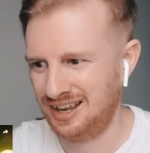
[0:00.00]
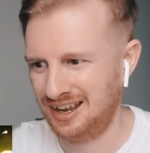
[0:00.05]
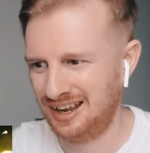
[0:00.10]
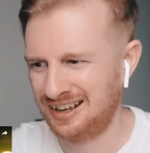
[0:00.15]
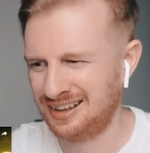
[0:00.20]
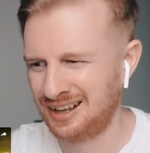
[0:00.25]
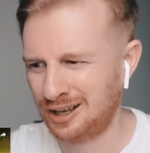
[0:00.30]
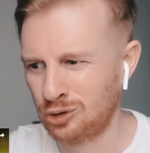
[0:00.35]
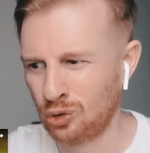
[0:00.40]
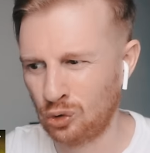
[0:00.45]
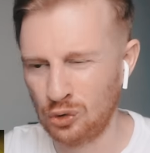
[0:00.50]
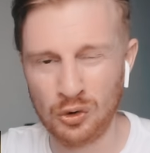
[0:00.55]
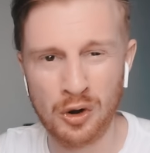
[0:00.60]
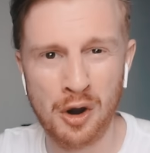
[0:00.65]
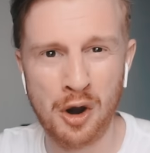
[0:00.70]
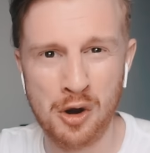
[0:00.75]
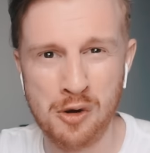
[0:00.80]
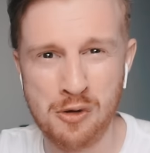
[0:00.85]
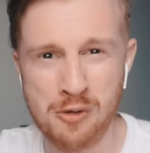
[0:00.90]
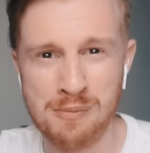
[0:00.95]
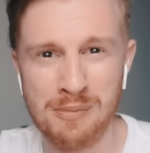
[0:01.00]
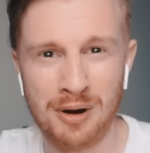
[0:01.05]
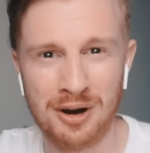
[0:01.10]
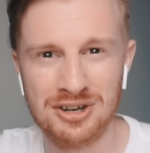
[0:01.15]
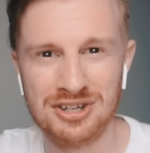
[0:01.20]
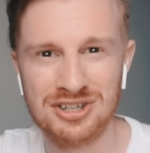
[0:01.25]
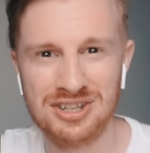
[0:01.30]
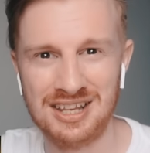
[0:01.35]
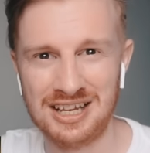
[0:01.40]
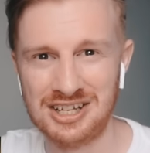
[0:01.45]
And I don't know how
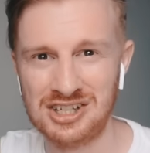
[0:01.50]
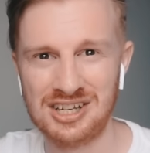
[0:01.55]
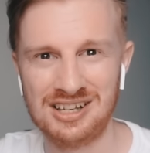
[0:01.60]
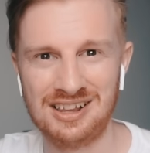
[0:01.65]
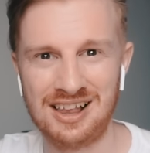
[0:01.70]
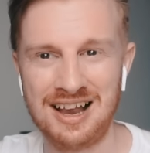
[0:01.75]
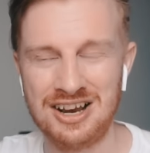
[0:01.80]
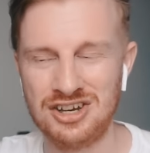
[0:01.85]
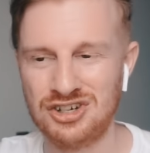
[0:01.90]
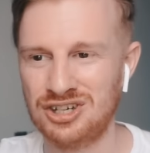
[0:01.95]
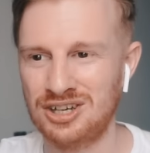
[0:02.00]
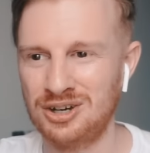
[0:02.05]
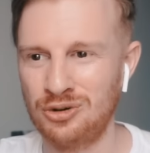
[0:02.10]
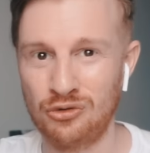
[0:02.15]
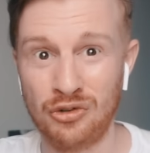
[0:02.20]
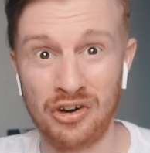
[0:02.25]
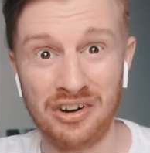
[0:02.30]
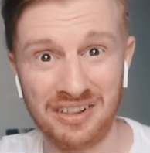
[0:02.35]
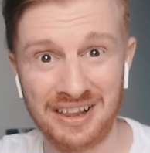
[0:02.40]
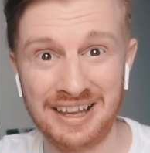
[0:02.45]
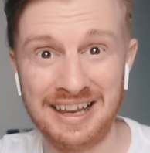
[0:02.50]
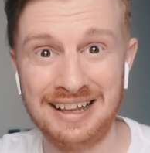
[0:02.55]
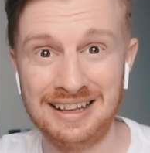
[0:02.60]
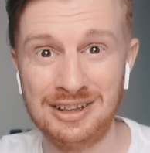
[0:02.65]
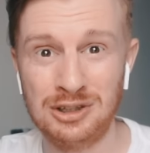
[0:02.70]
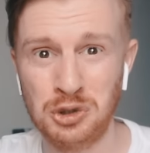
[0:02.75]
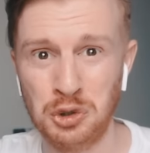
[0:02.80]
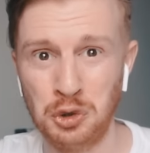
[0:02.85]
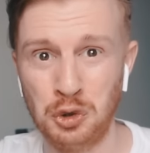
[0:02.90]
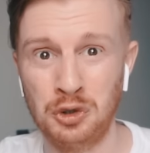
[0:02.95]
much this will actually relate
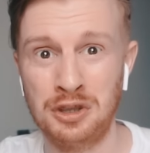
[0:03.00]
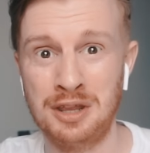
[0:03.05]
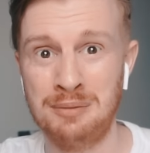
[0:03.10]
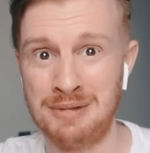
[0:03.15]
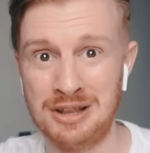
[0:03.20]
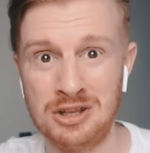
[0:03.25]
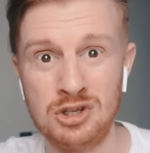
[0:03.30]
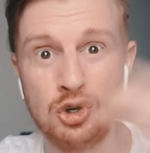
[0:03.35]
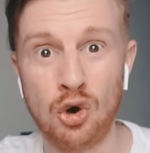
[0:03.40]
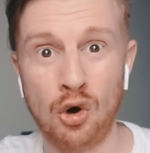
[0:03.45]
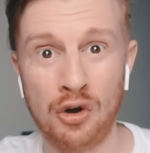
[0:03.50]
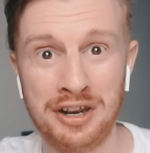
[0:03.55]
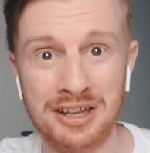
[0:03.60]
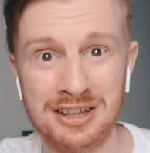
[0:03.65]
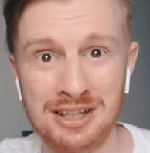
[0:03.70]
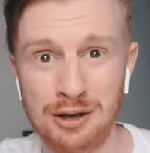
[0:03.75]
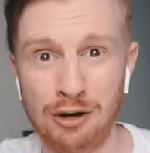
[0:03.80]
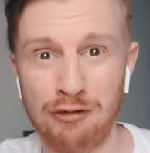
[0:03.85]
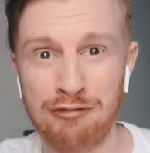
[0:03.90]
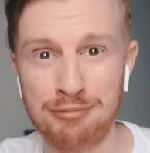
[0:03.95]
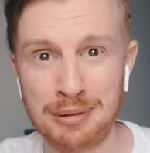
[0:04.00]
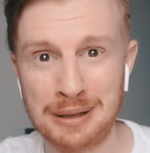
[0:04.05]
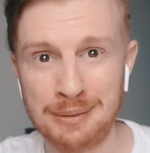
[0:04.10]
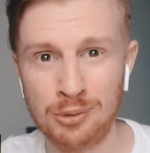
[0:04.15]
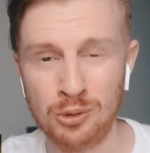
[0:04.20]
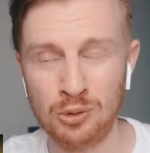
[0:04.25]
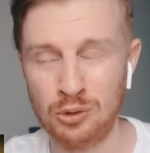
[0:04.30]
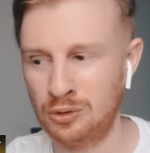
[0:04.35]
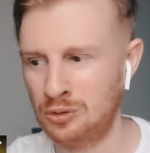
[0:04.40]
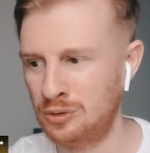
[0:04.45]
to the majority of
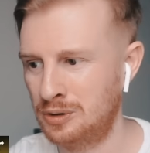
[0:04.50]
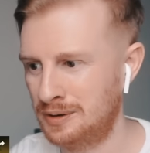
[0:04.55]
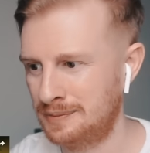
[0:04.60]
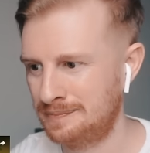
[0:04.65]
people.